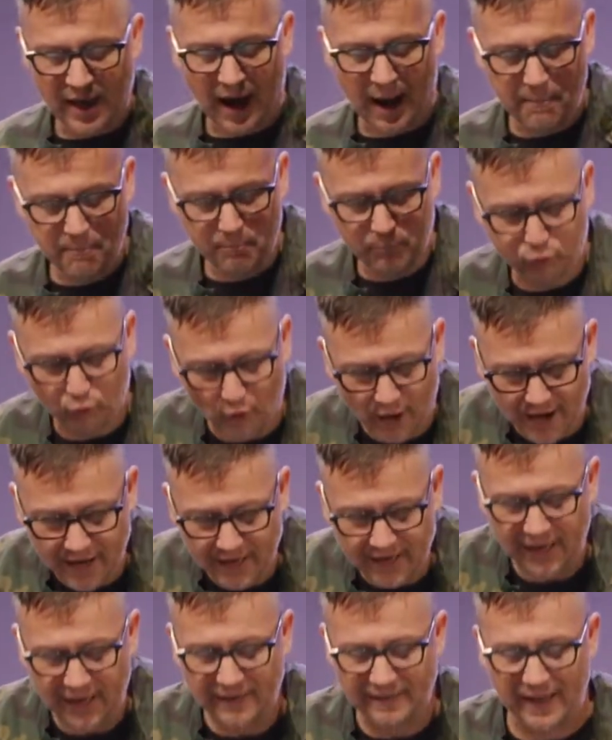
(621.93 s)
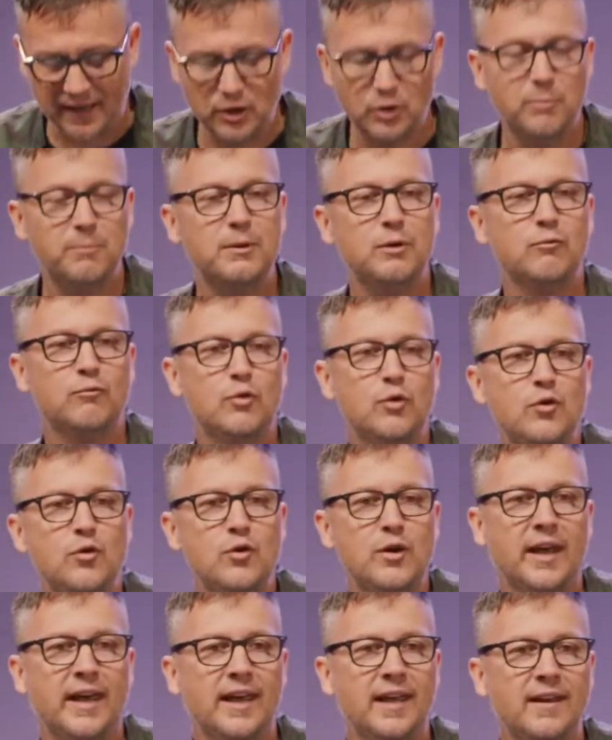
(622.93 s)
I'm praying that you'll be
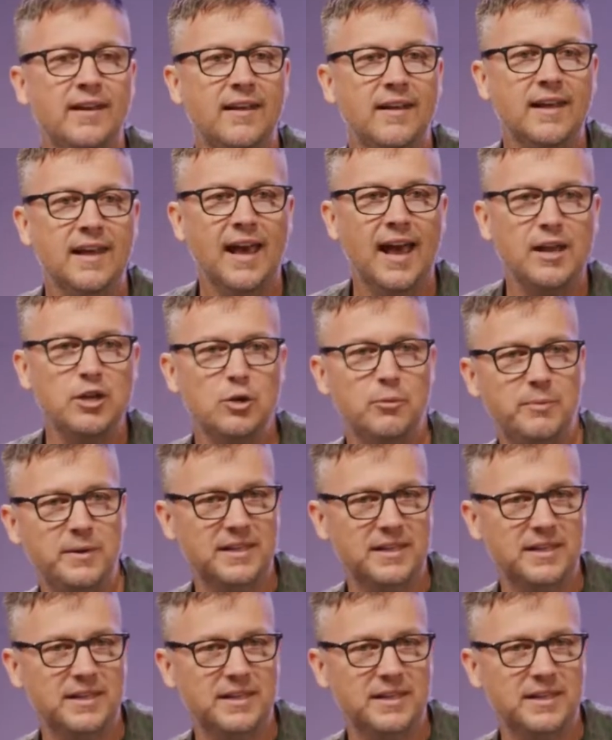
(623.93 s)
rooted and you'll be